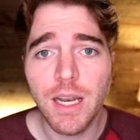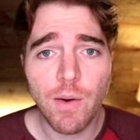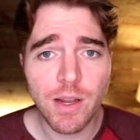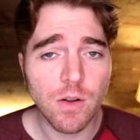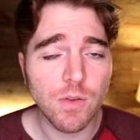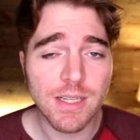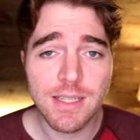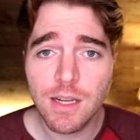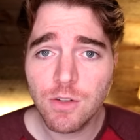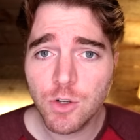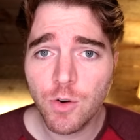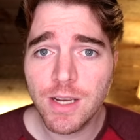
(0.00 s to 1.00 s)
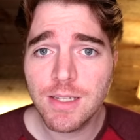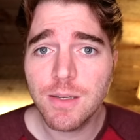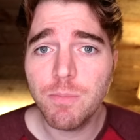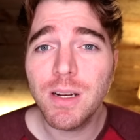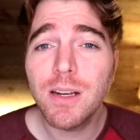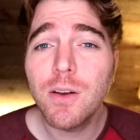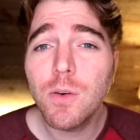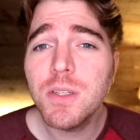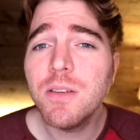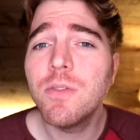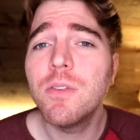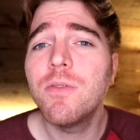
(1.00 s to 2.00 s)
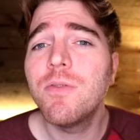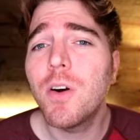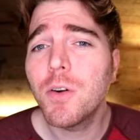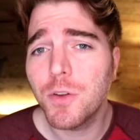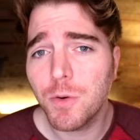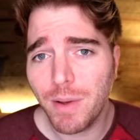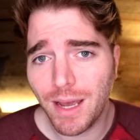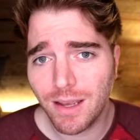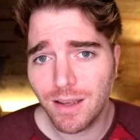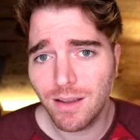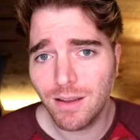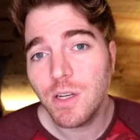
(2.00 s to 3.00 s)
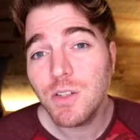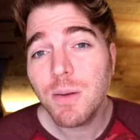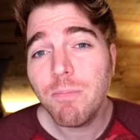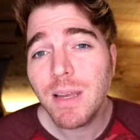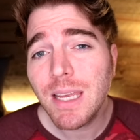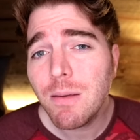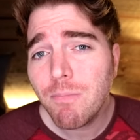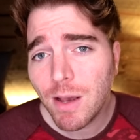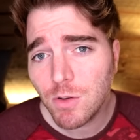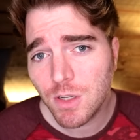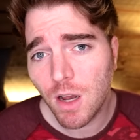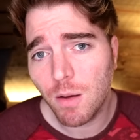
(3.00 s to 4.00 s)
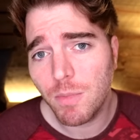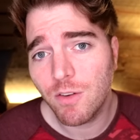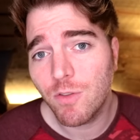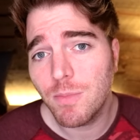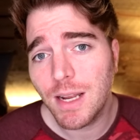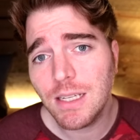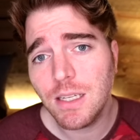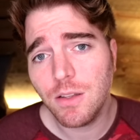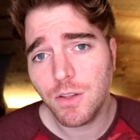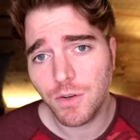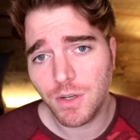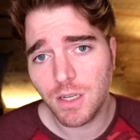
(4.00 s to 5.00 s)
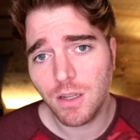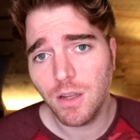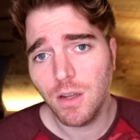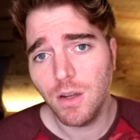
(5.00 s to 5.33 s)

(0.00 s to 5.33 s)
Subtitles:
I know, this sounds crazy, but it goes even farther back. There's a Mickey Mouse comic from 1930,